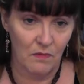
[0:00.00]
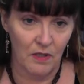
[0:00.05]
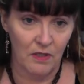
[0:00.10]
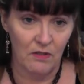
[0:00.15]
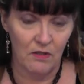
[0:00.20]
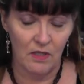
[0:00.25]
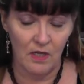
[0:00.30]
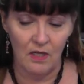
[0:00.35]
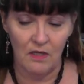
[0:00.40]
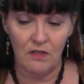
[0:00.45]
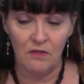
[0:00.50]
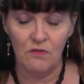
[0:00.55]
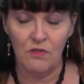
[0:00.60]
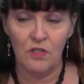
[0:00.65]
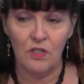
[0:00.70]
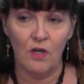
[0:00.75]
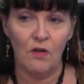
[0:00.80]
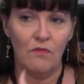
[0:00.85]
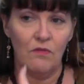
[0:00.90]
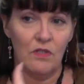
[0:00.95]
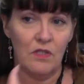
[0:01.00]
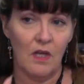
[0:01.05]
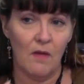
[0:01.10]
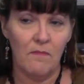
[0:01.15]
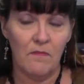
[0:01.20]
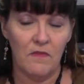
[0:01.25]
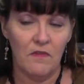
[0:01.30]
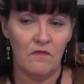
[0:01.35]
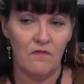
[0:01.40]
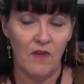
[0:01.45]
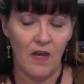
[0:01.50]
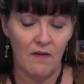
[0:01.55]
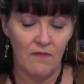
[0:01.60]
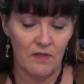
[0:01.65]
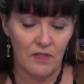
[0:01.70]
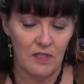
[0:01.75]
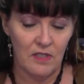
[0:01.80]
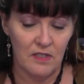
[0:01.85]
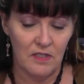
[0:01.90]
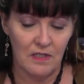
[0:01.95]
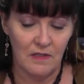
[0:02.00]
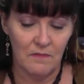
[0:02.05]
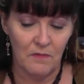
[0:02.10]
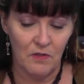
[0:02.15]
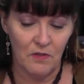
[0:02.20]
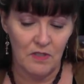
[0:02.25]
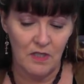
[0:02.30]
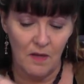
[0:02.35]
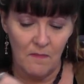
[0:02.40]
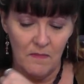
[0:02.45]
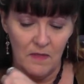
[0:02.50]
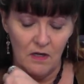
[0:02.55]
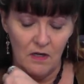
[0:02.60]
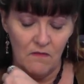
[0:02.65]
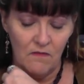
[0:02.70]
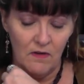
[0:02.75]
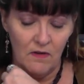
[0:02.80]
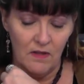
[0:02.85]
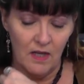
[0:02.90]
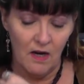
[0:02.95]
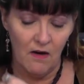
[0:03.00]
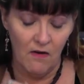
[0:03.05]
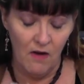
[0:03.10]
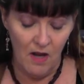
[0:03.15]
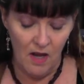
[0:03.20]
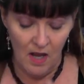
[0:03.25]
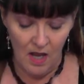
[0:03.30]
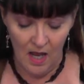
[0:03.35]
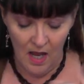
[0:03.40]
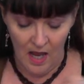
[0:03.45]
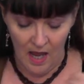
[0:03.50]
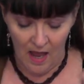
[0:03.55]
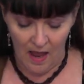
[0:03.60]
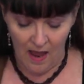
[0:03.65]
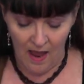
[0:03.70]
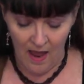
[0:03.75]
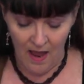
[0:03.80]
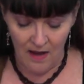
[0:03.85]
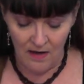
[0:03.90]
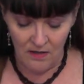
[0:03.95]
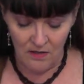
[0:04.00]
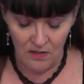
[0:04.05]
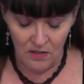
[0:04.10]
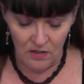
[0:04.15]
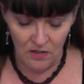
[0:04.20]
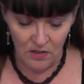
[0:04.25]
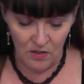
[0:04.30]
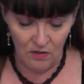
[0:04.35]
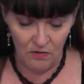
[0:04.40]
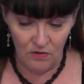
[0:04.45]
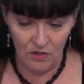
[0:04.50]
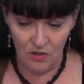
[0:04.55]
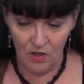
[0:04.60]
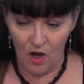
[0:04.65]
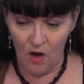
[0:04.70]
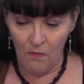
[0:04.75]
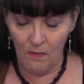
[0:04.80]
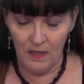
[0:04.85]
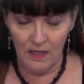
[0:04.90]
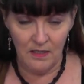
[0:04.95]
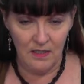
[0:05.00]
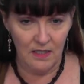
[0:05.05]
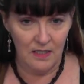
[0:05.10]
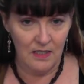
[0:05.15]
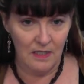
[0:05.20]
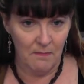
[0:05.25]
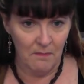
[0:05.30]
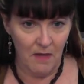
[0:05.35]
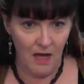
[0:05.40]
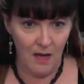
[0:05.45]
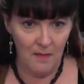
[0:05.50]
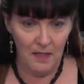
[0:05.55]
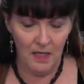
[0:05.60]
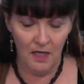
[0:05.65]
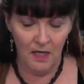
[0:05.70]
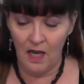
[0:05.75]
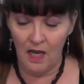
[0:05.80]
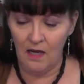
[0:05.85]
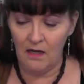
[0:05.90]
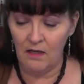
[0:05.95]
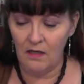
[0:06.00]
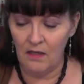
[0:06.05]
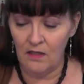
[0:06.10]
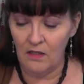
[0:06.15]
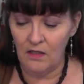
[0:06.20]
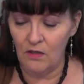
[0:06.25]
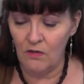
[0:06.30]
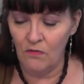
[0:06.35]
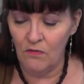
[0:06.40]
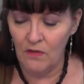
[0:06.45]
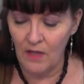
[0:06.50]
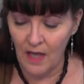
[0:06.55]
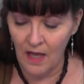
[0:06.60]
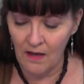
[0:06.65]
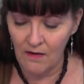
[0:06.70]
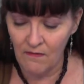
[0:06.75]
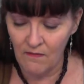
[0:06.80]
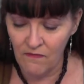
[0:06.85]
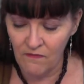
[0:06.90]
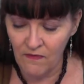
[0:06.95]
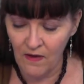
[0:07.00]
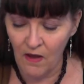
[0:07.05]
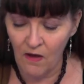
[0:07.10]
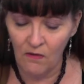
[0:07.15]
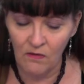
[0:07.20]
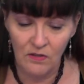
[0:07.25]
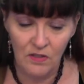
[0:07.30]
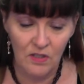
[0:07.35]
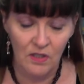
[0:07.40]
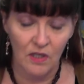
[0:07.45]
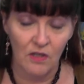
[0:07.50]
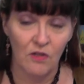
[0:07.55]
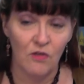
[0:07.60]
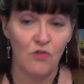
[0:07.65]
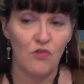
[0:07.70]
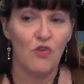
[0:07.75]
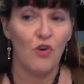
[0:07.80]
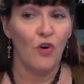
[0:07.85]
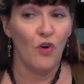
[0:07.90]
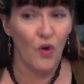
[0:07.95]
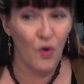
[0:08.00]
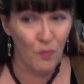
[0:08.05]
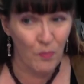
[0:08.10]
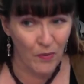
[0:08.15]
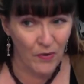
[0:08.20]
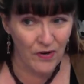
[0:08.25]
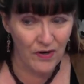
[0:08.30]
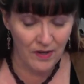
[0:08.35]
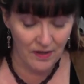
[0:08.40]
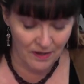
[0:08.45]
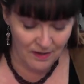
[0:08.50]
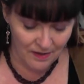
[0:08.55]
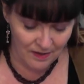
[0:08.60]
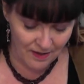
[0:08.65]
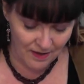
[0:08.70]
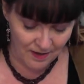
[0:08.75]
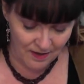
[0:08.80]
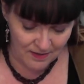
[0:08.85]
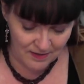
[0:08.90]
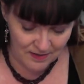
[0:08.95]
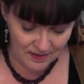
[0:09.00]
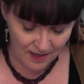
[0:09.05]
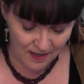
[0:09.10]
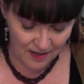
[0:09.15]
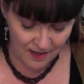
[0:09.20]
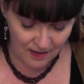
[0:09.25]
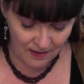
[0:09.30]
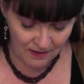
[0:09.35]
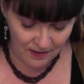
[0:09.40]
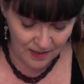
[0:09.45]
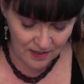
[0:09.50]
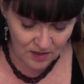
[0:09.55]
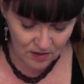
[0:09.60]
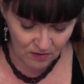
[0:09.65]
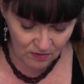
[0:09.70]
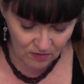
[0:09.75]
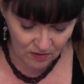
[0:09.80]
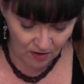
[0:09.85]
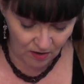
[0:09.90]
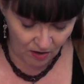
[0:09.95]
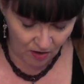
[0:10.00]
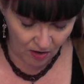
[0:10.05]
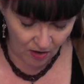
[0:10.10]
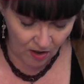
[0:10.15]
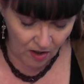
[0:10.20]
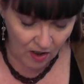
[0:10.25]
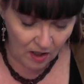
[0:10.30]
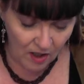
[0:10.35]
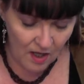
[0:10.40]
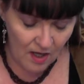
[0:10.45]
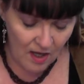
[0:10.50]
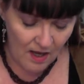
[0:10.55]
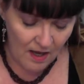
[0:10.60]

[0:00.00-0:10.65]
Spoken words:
what you did, you showed some favoritism or something over there, and you saw what it did to mama, and you then felt and interpreted it as a little girl